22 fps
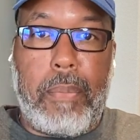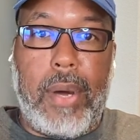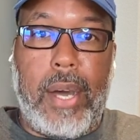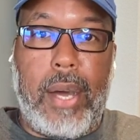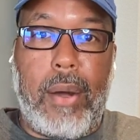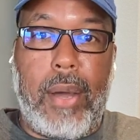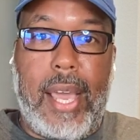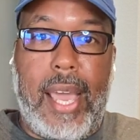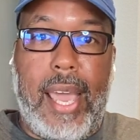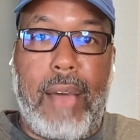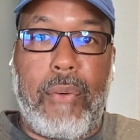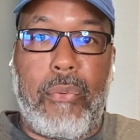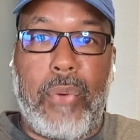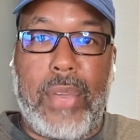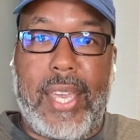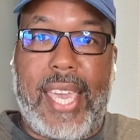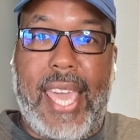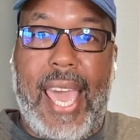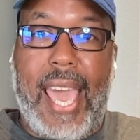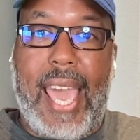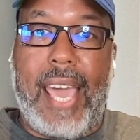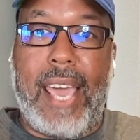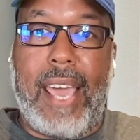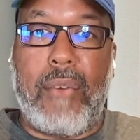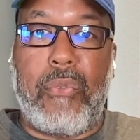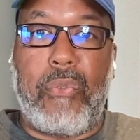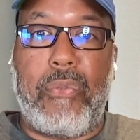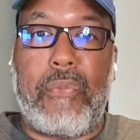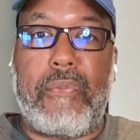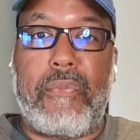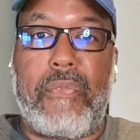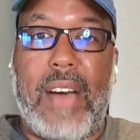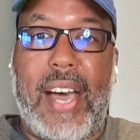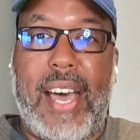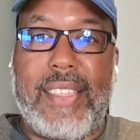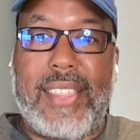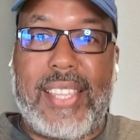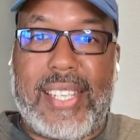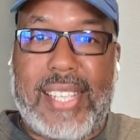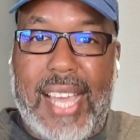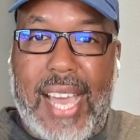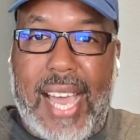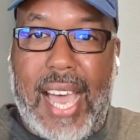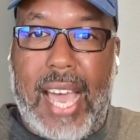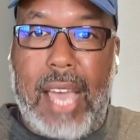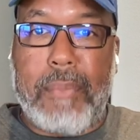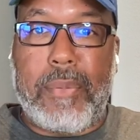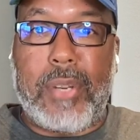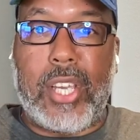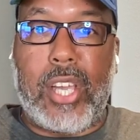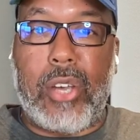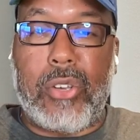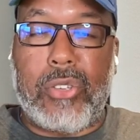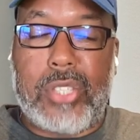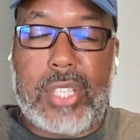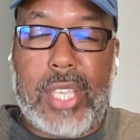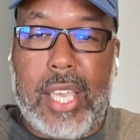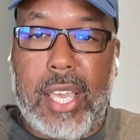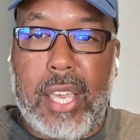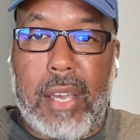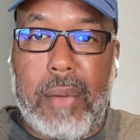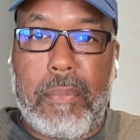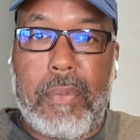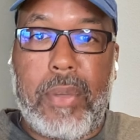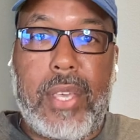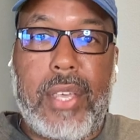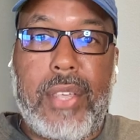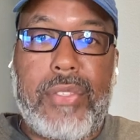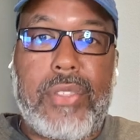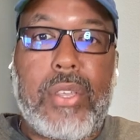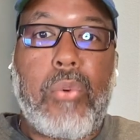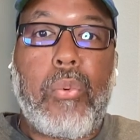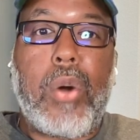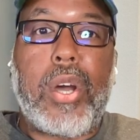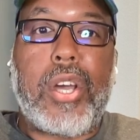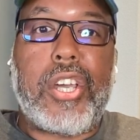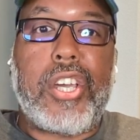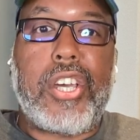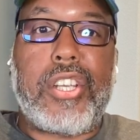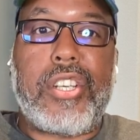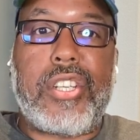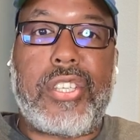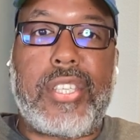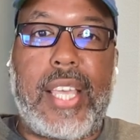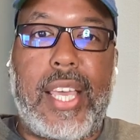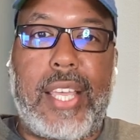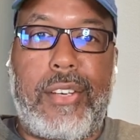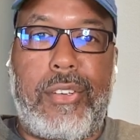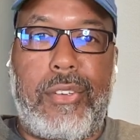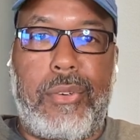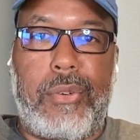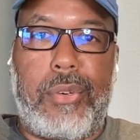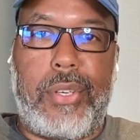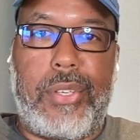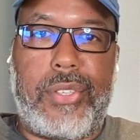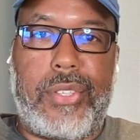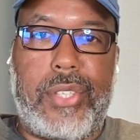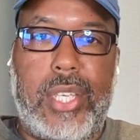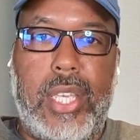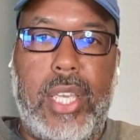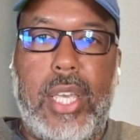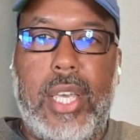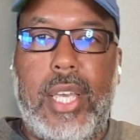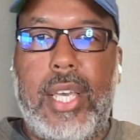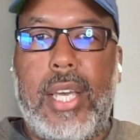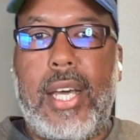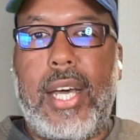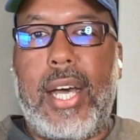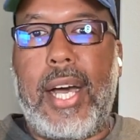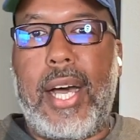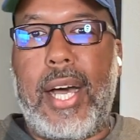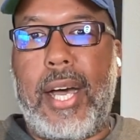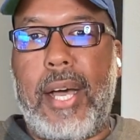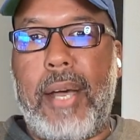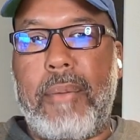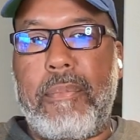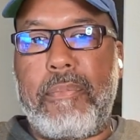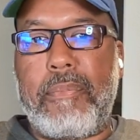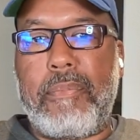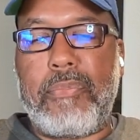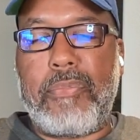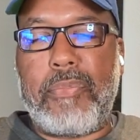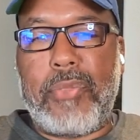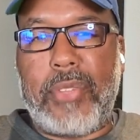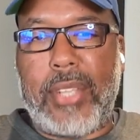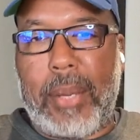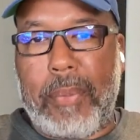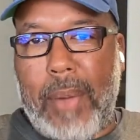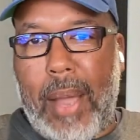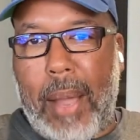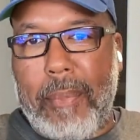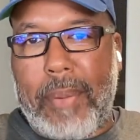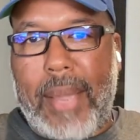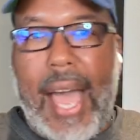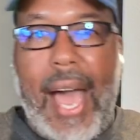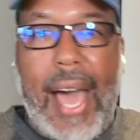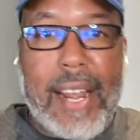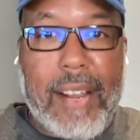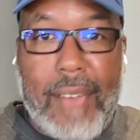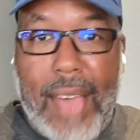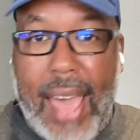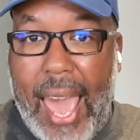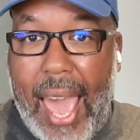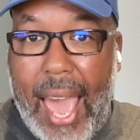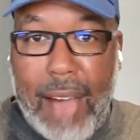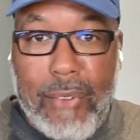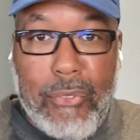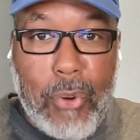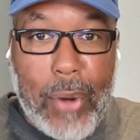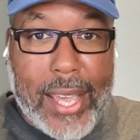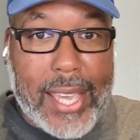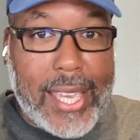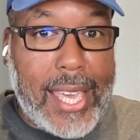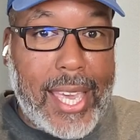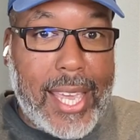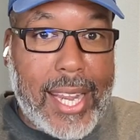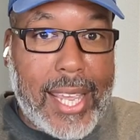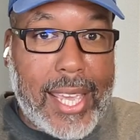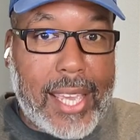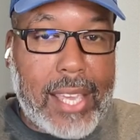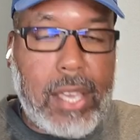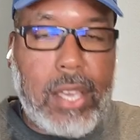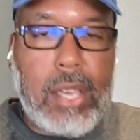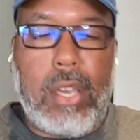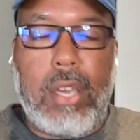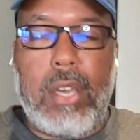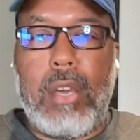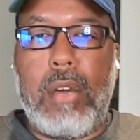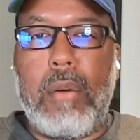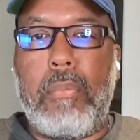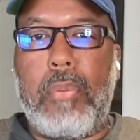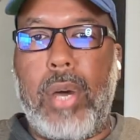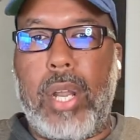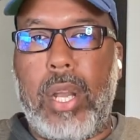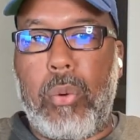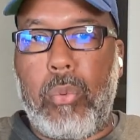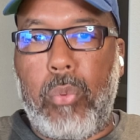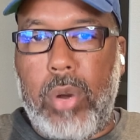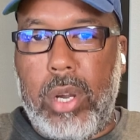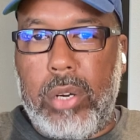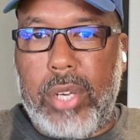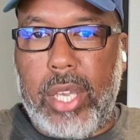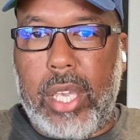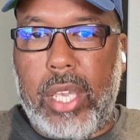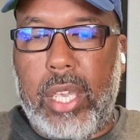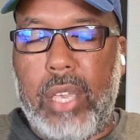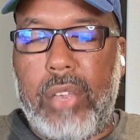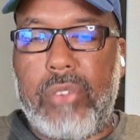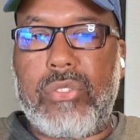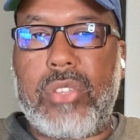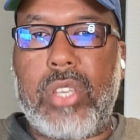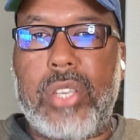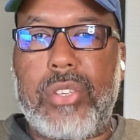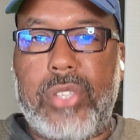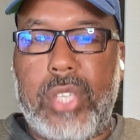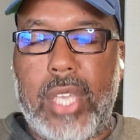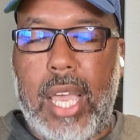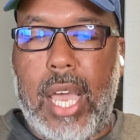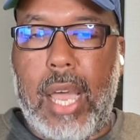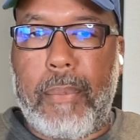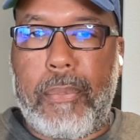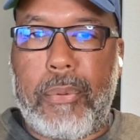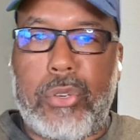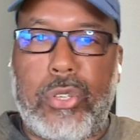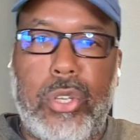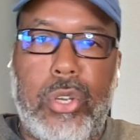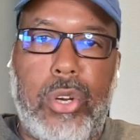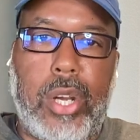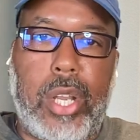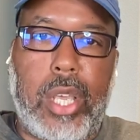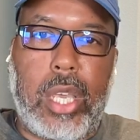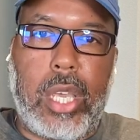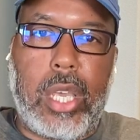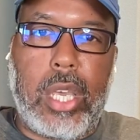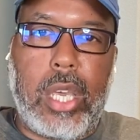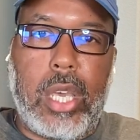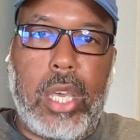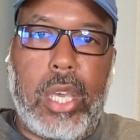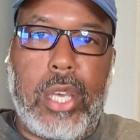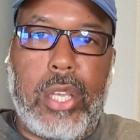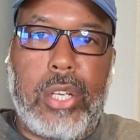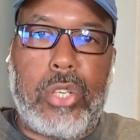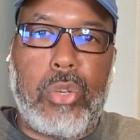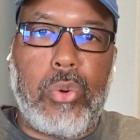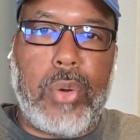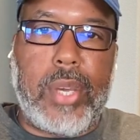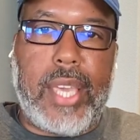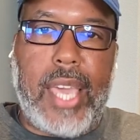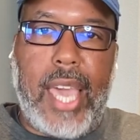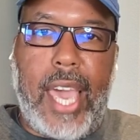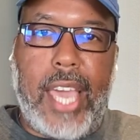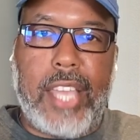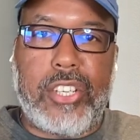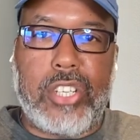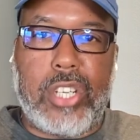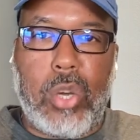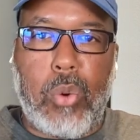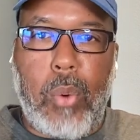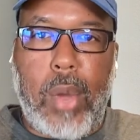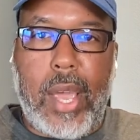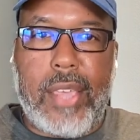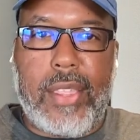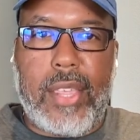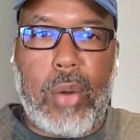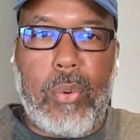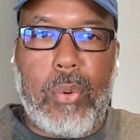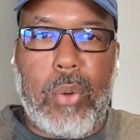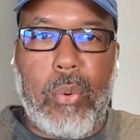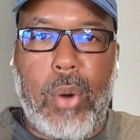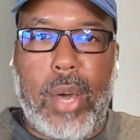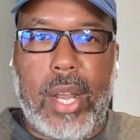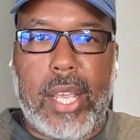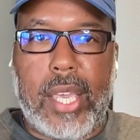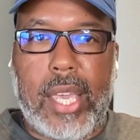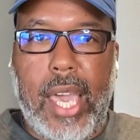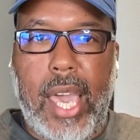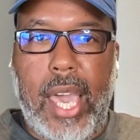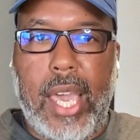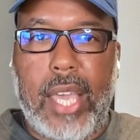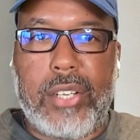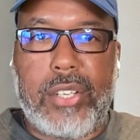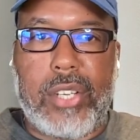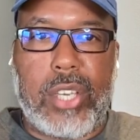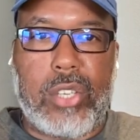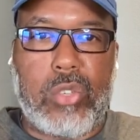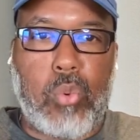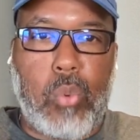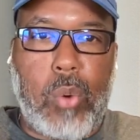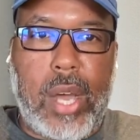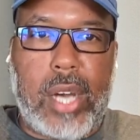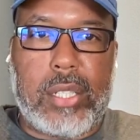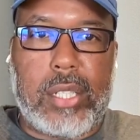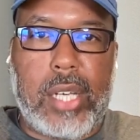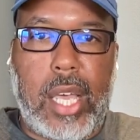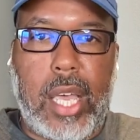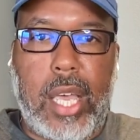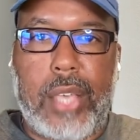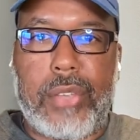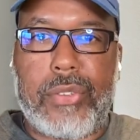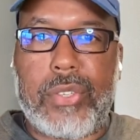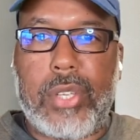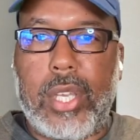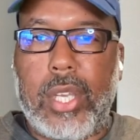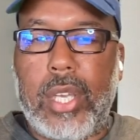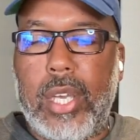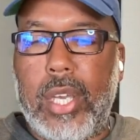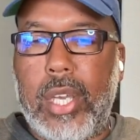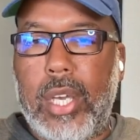But if we can't find the time to go see him, then what good does that do us? I'm kind of halfway kidding, but it really gives us the opportunity to engage in a way that we want to engage, as well as,